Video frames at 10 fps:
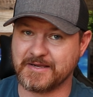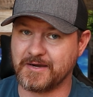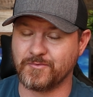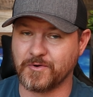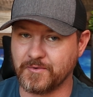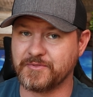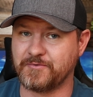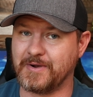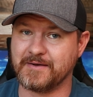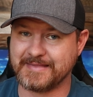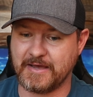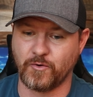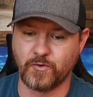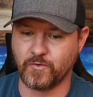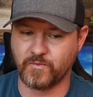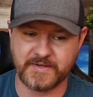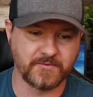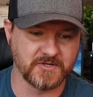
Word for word: of go, going throughout that whole week.